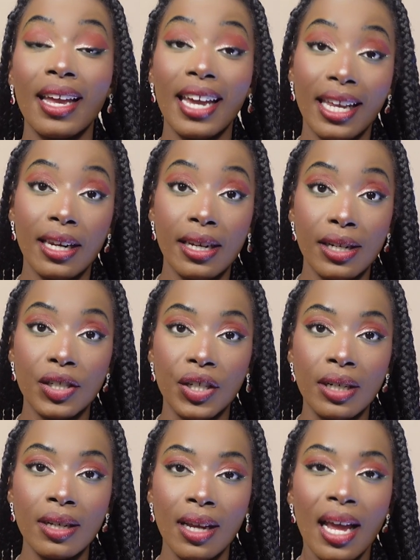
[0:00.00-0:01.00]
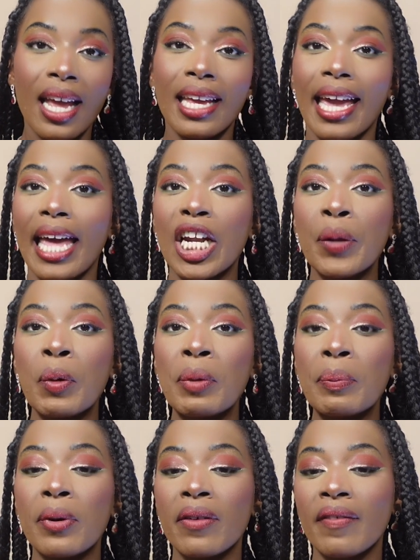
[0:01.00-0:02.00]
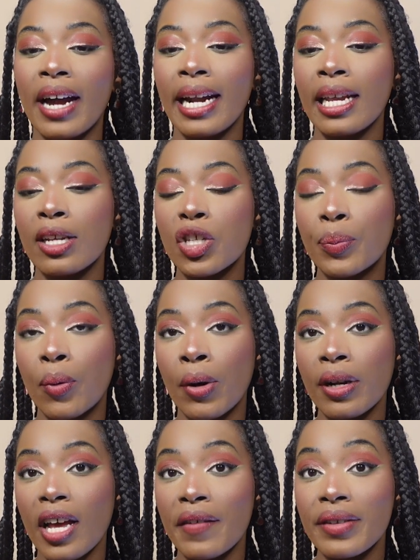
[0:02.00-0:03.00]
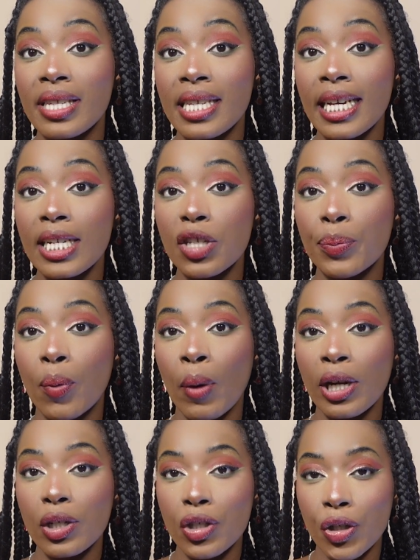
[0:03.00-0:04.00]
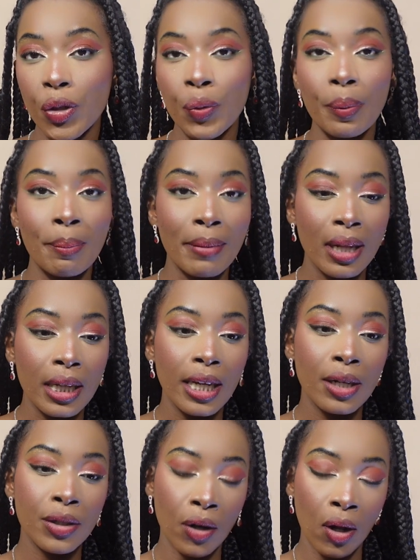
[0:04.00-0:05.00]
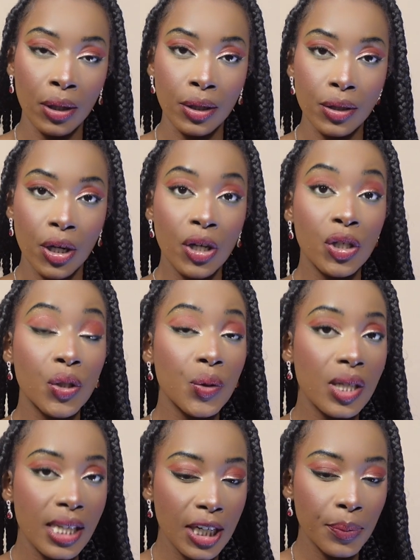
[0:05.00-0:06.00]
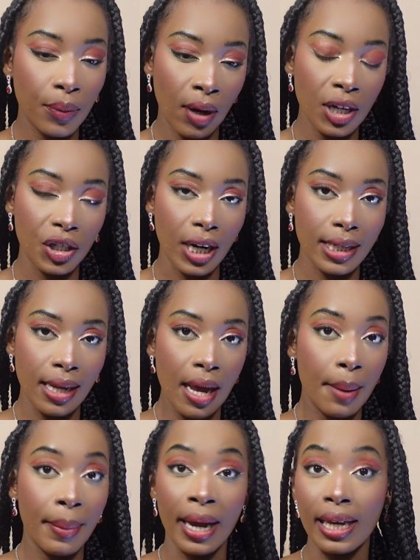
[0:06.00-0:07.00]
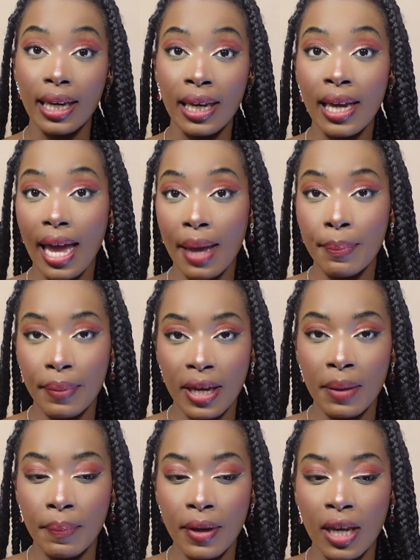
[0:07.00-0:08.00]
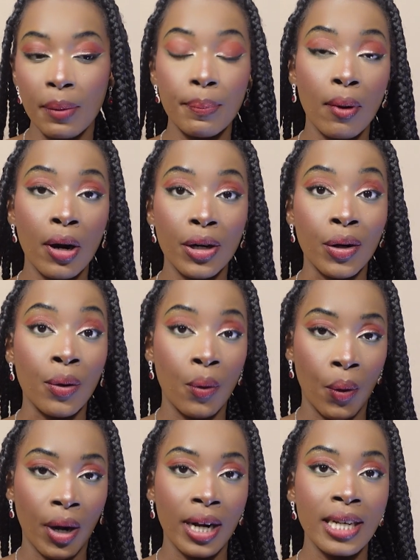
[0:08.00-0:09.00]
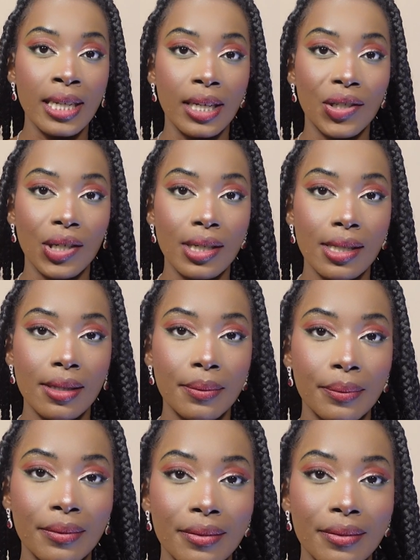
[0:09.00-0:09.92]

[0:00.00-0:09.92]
In addition, Canada will be providing support of $6.2 million to six projects by EMPP partner organizations.